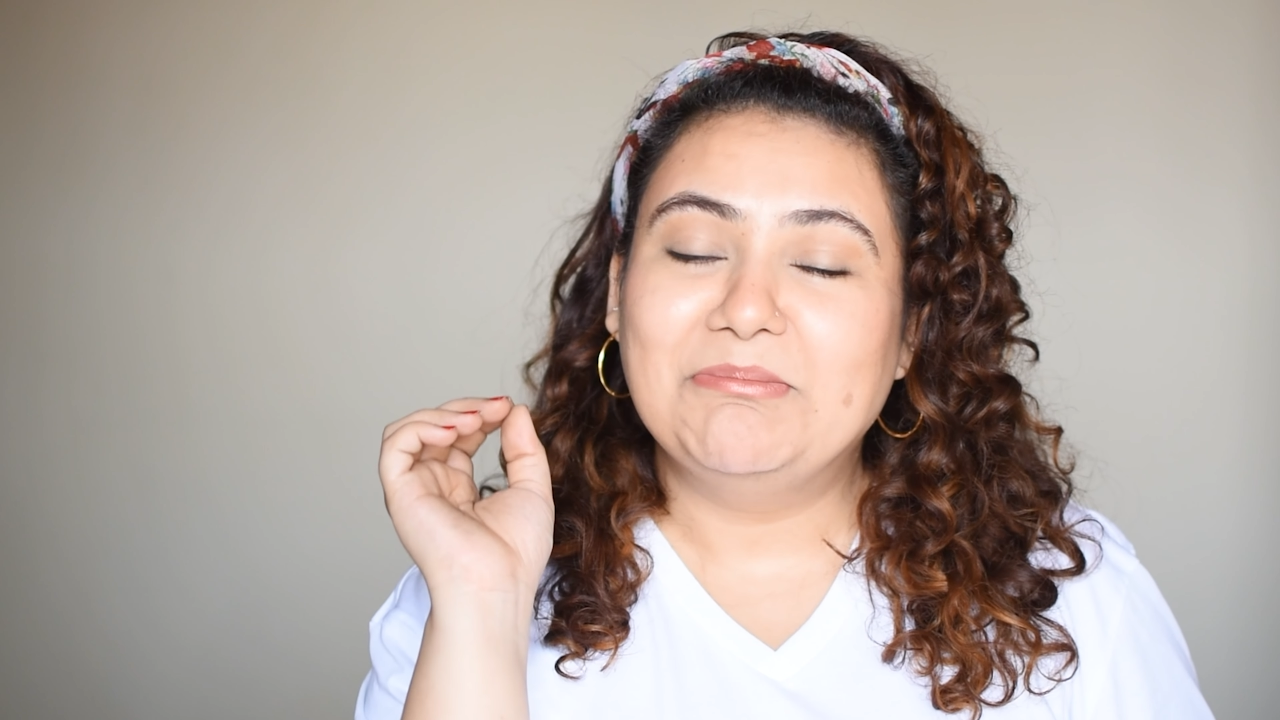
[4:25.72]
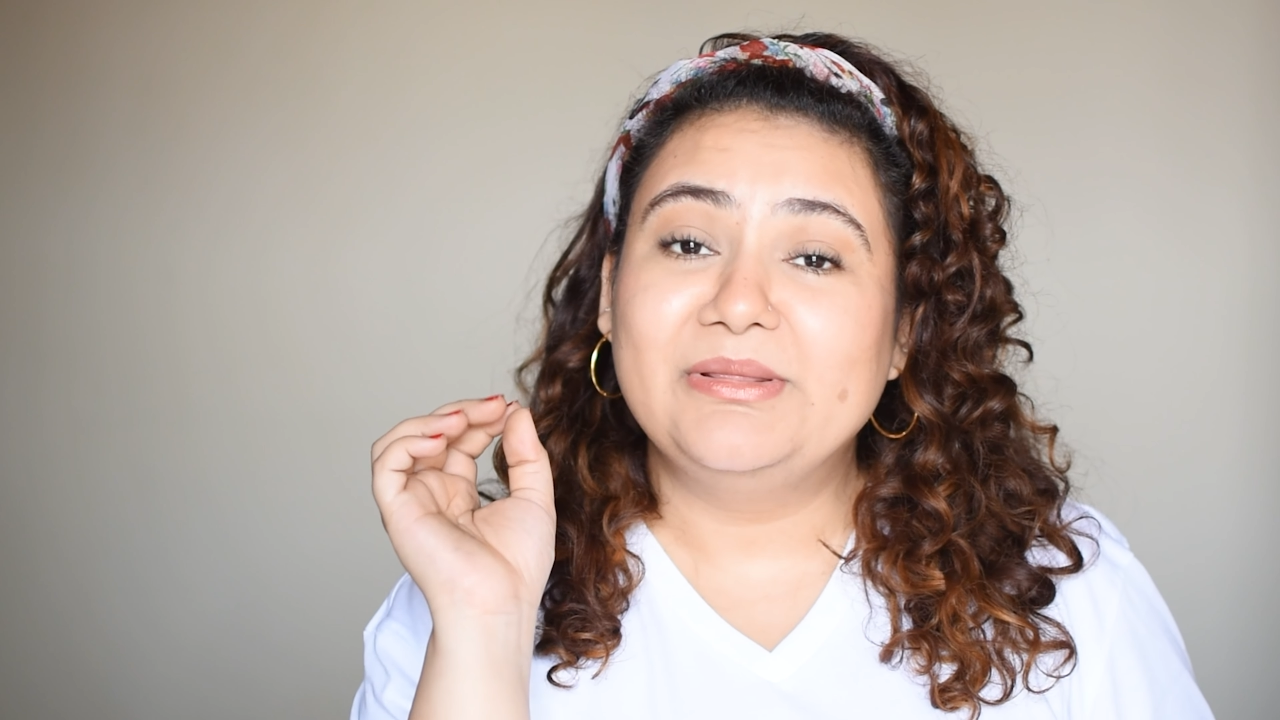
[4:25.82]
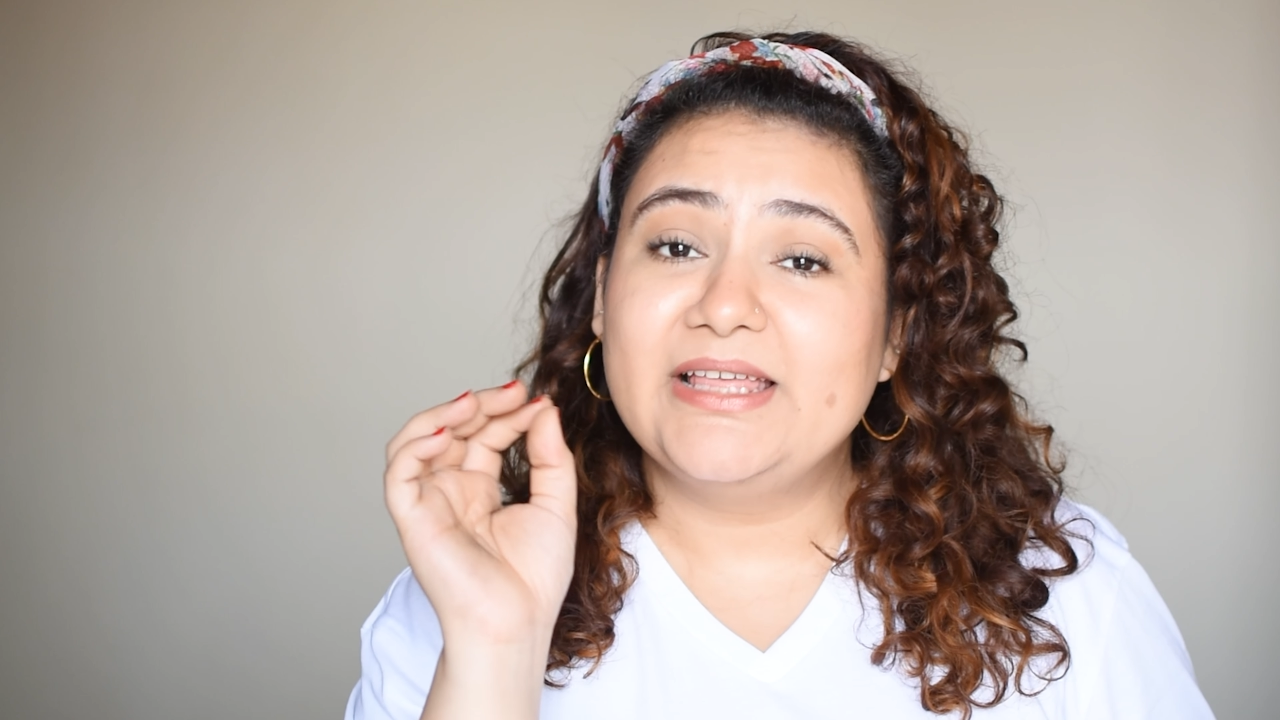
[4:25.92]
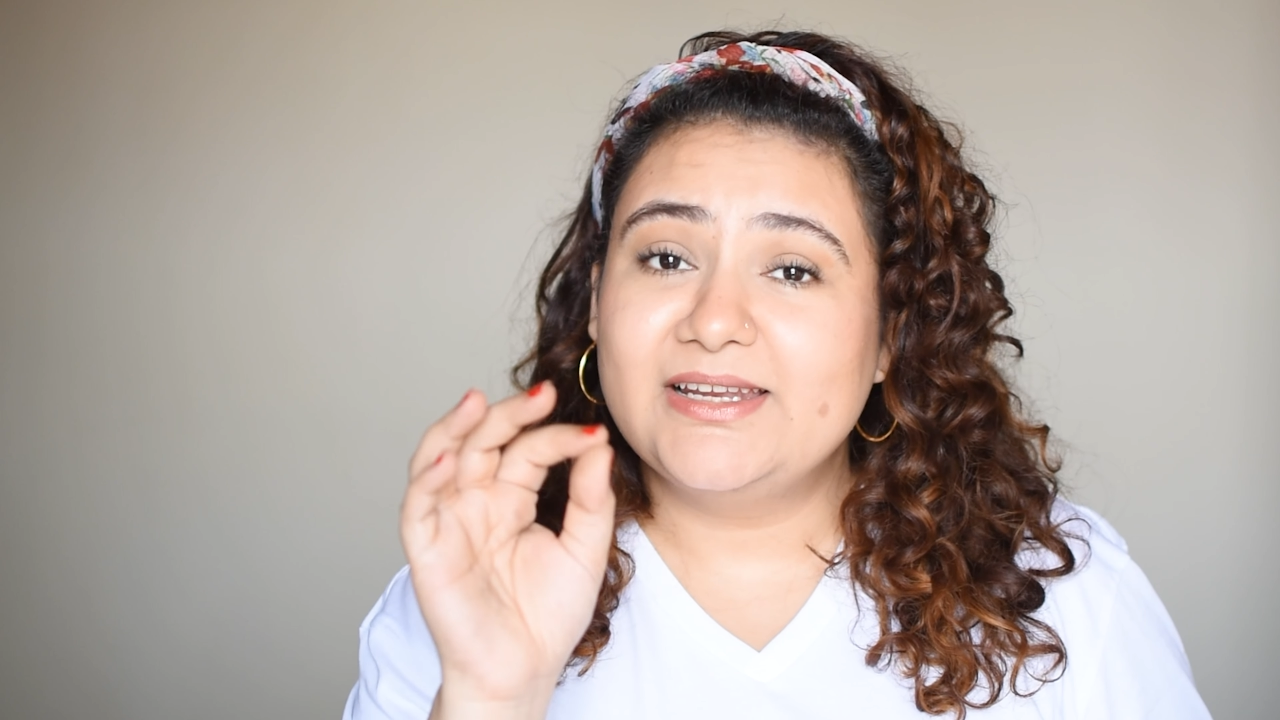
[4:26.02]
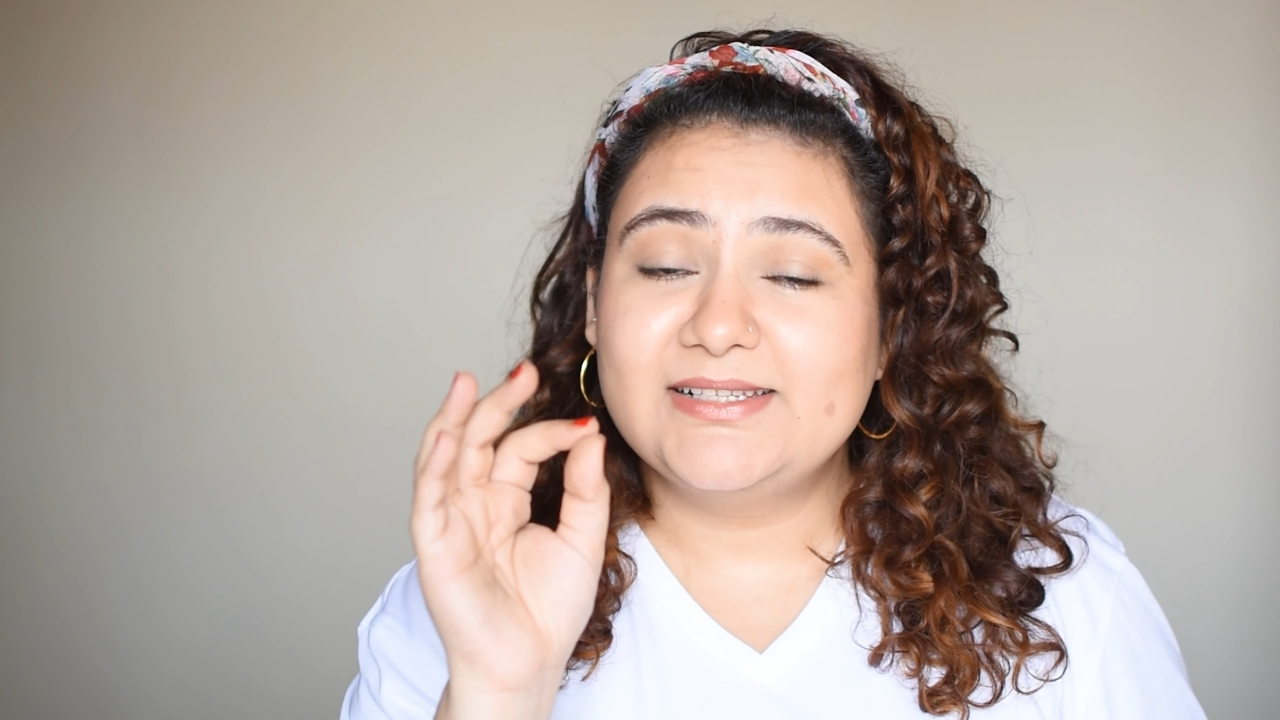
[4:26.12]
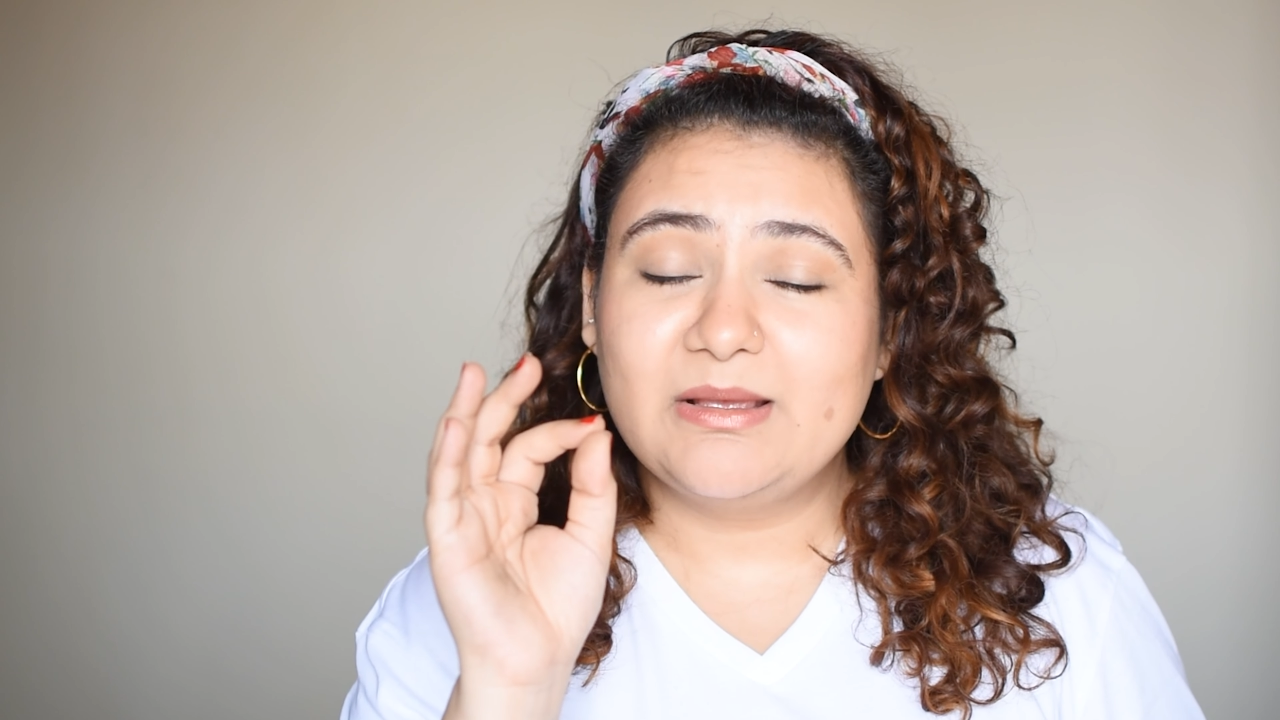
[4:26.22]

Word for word: But there is